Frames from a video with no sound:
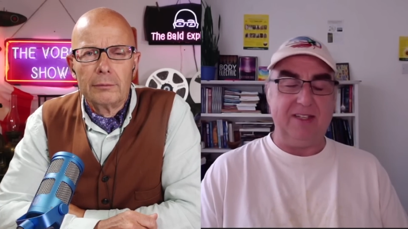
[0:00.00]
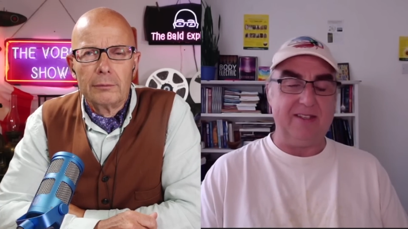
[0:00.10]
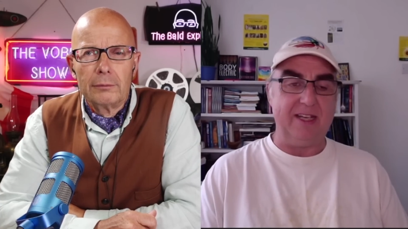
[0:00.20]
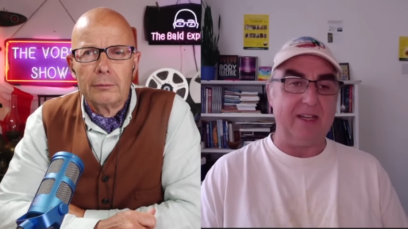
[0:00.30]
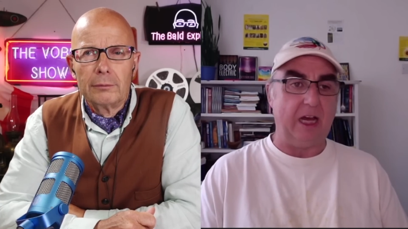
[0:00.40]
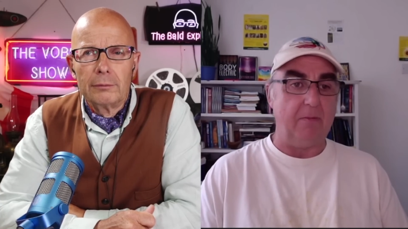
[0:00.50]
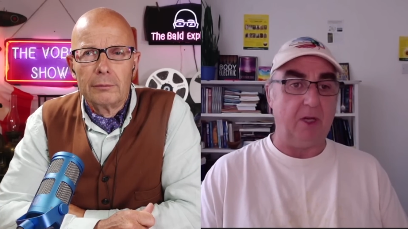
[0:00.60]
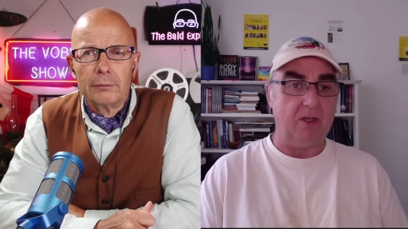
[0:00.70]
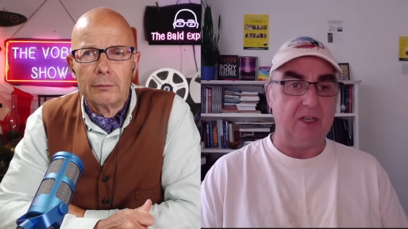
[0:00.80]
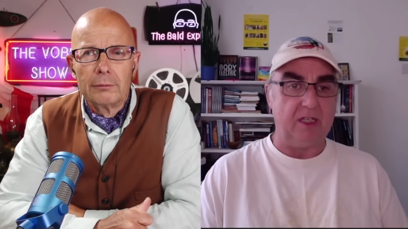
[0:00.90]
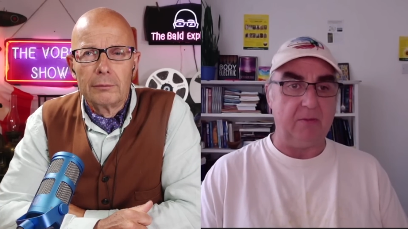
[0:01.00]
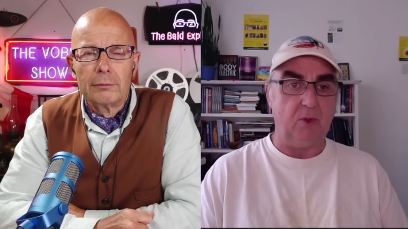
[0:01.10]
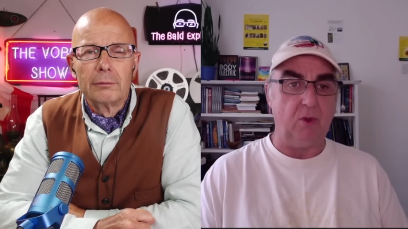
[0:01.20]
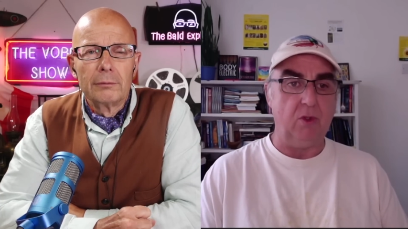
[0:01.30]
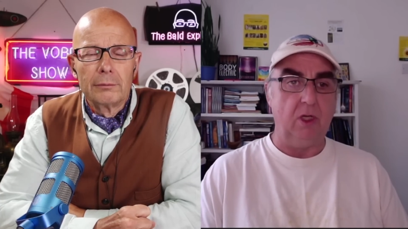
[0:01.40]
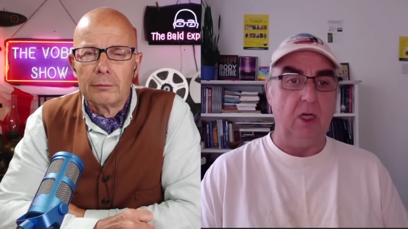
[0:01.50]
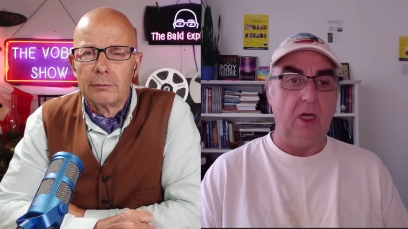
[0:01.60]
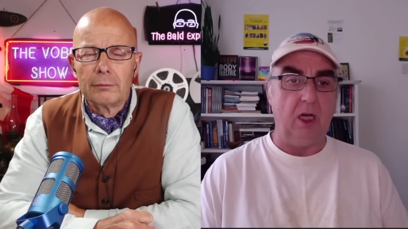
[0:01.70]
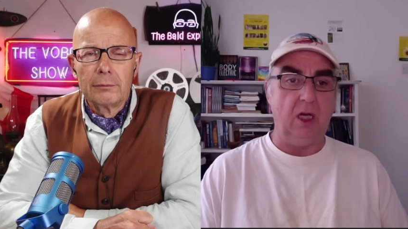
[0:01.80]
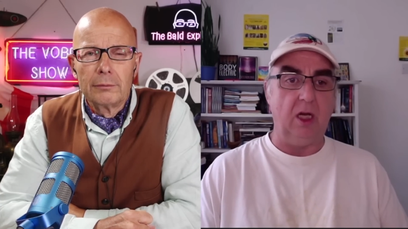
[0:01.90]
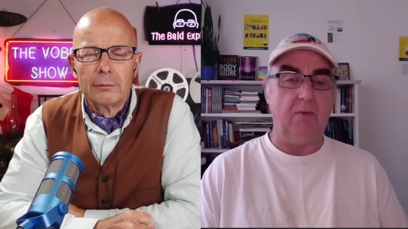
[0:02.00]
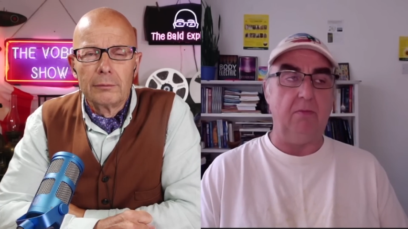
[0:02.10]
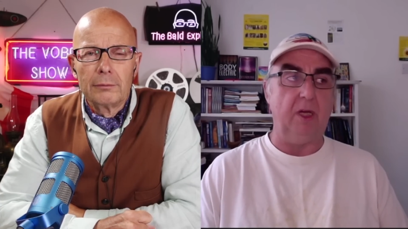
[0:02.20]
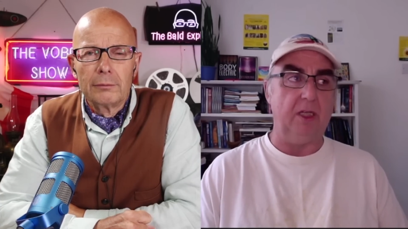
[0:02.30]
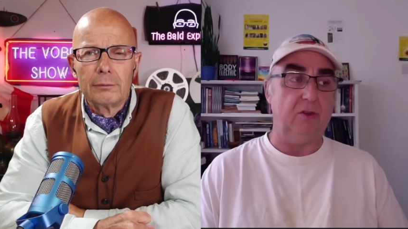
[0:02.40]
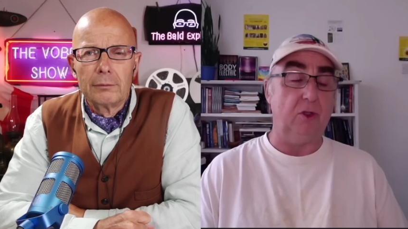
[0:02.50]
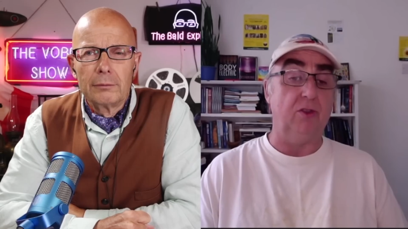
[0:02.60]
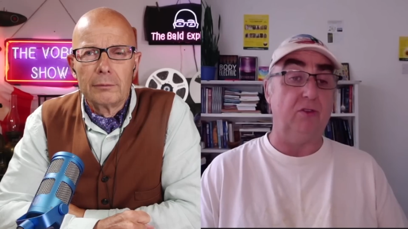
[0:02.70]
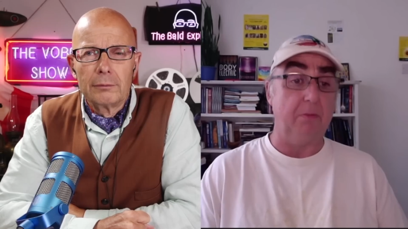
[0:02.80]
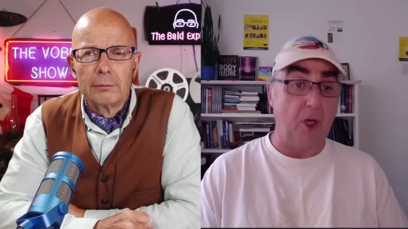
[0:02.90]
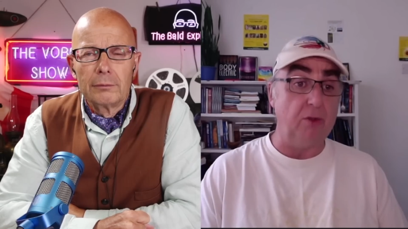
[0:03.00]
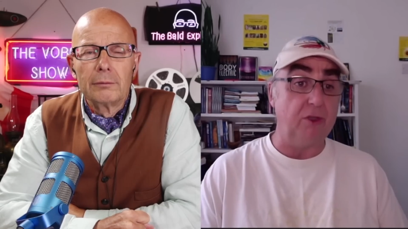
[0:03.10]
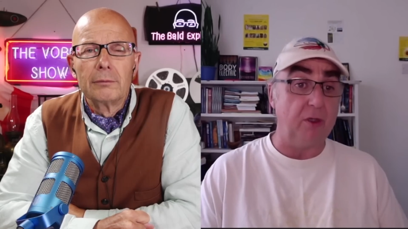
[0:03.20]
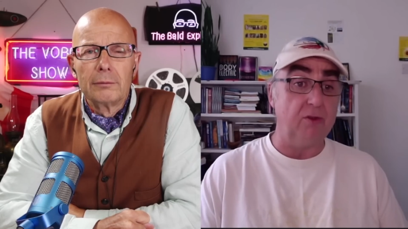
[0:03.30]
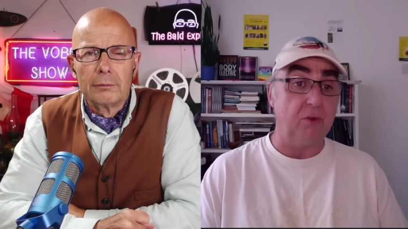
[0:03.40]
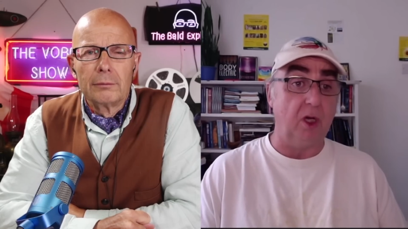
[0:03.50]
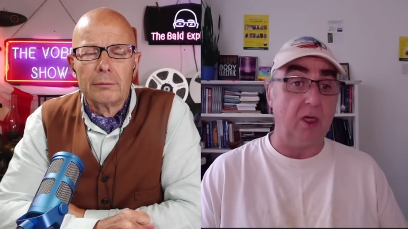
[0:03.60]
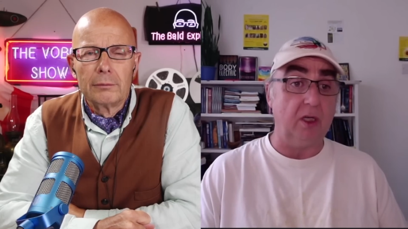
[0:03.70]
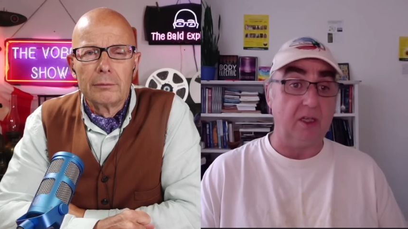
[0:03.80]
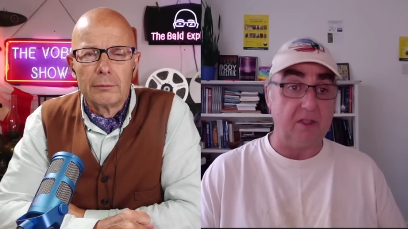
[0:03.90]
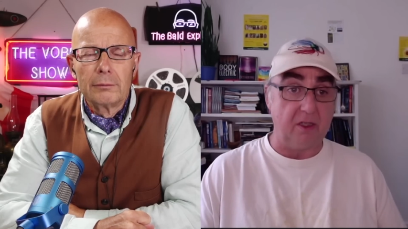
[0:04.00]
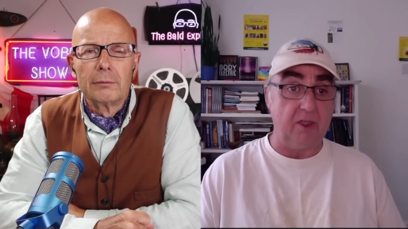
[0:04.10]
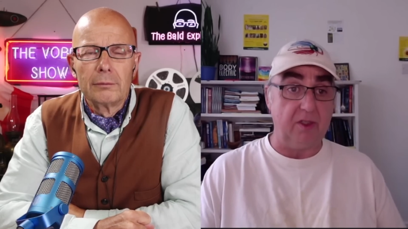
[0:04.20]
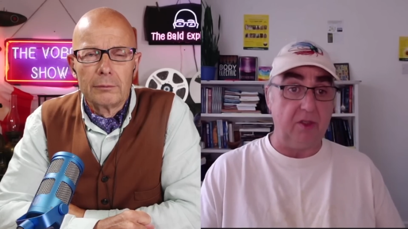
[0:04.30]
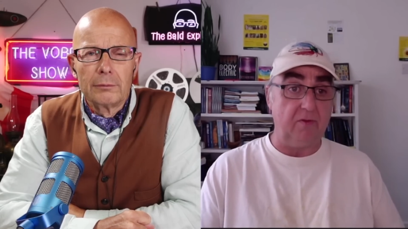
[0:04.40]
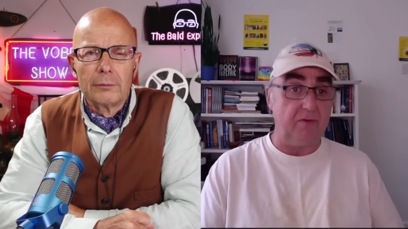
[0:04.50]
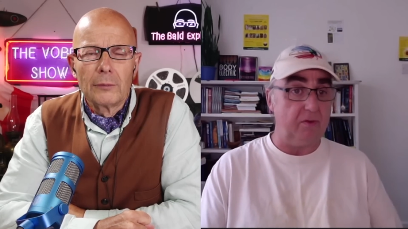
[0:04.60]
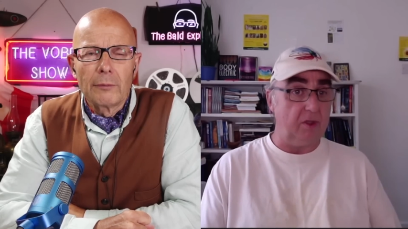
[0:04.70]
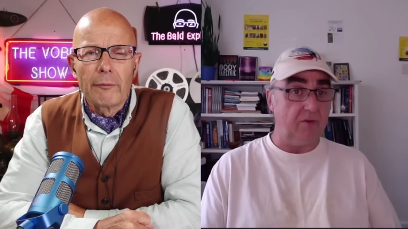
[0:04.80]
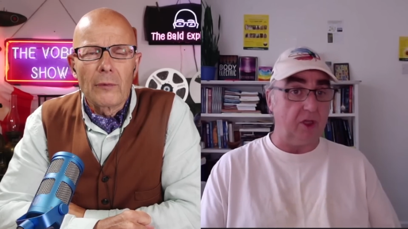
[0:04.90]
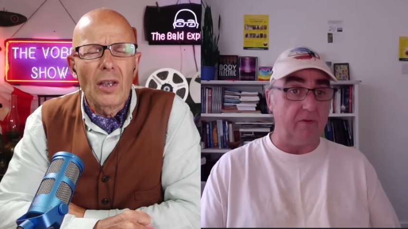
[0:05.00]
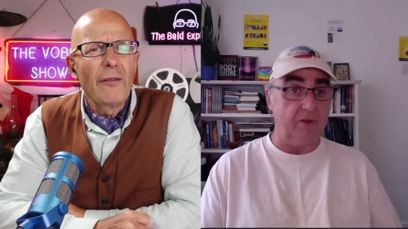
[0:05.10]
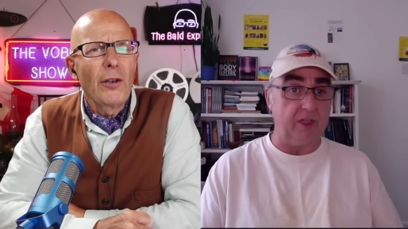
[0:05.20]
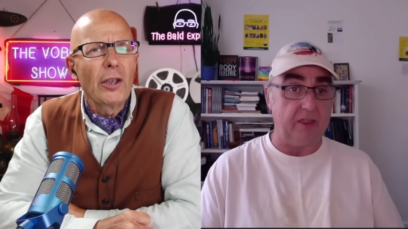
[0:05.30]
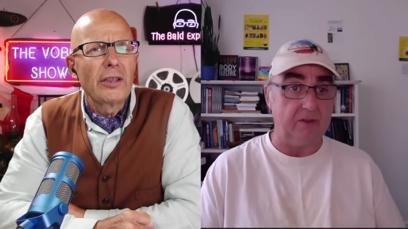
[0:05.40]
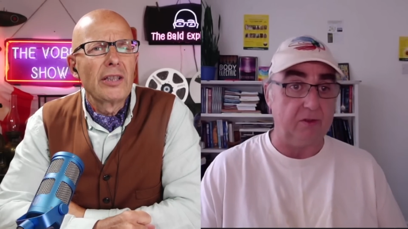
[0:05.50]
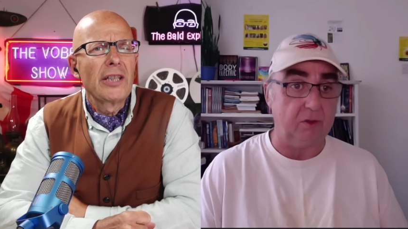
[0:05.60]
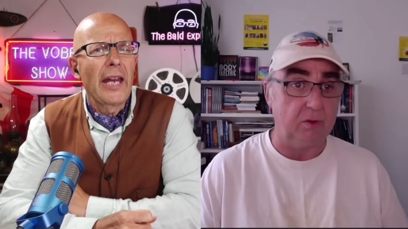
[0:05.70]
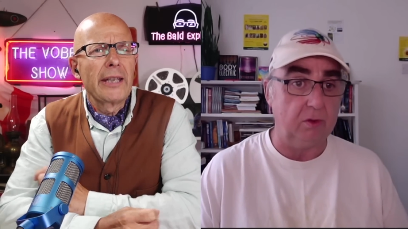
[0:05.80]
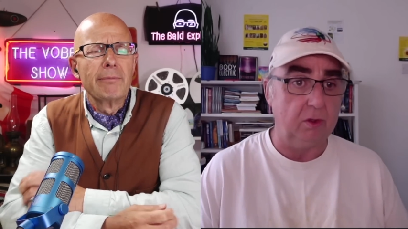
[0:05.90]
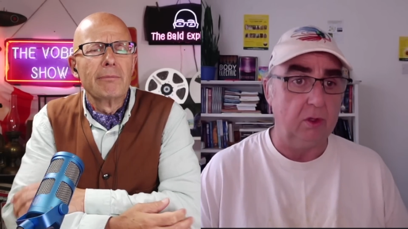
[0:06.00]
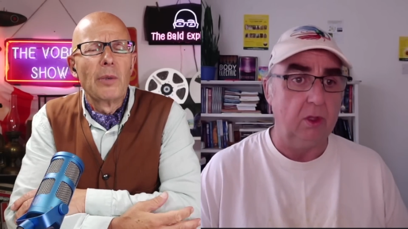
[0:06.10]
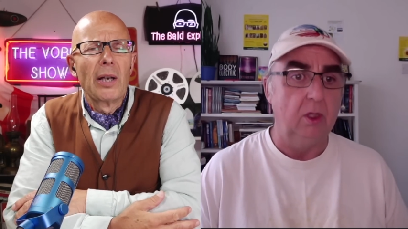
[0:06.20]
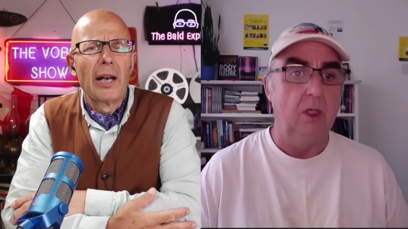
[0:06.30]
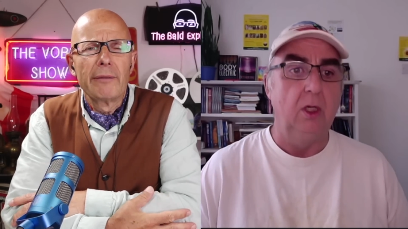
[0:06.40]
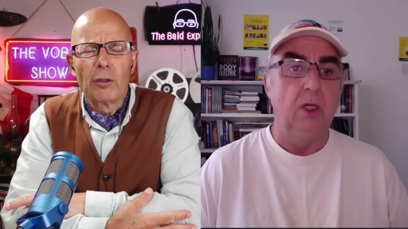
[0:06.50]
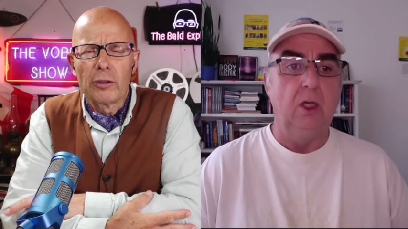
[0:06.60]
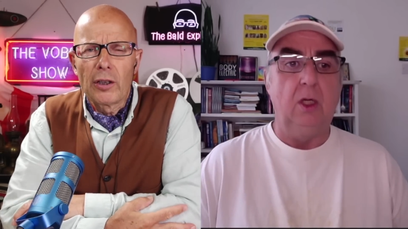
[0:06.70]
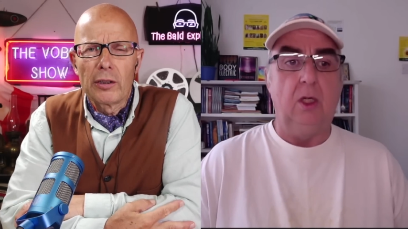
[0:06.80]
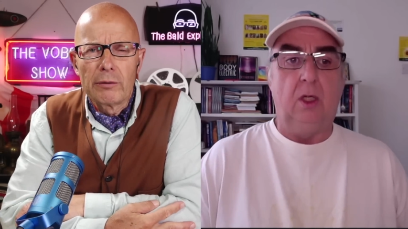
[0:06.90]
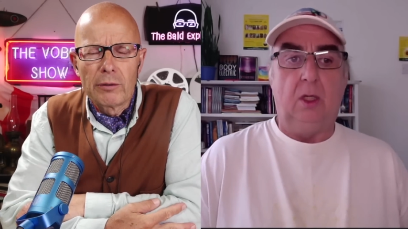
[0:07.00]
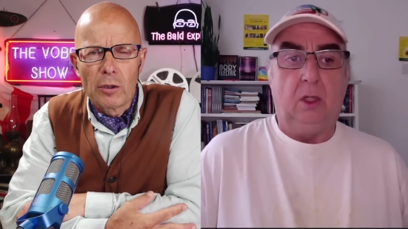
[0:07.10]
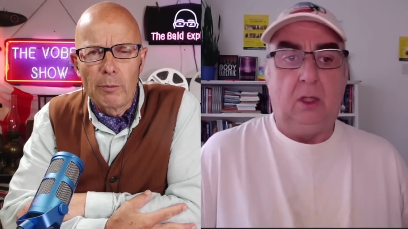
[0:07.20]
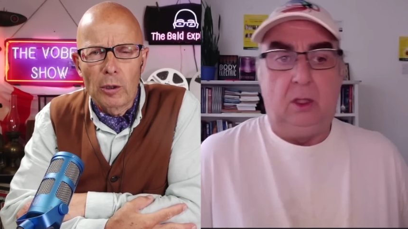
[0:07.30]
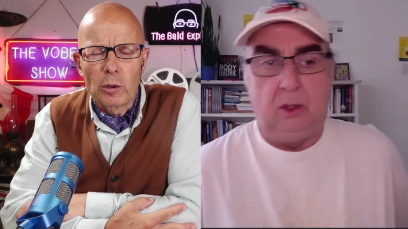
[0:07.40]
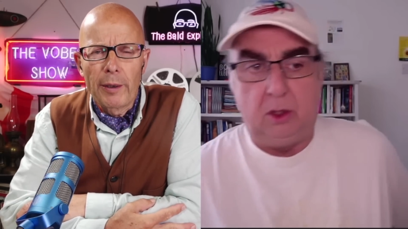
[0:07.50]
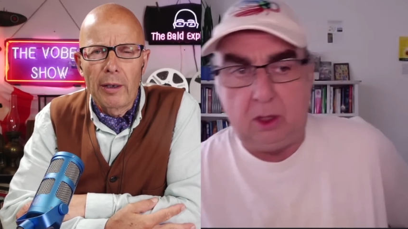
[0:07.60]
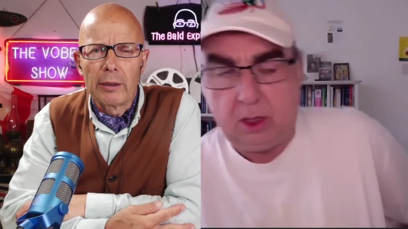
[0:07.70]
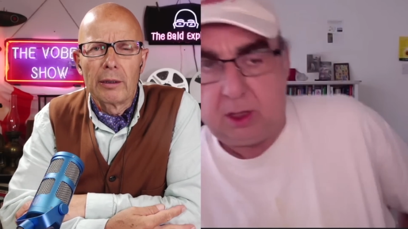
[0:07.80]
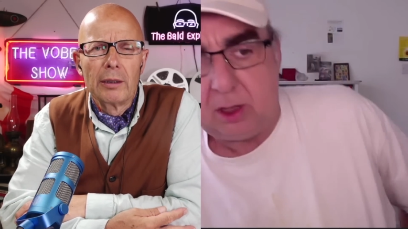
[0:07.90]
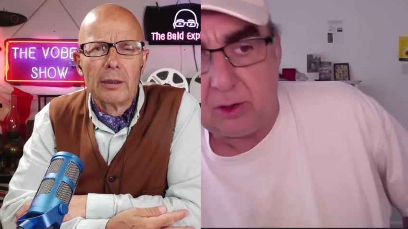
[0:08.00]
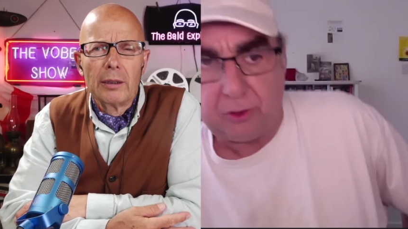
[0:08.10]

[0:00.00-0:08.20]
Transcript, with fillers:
Speaker 1: see it that much anymore. Um, and Dr. Emoto's work, I don't know whether you've you've covered that. I've
Speaker 2: heard the name, but I've not done too much about it.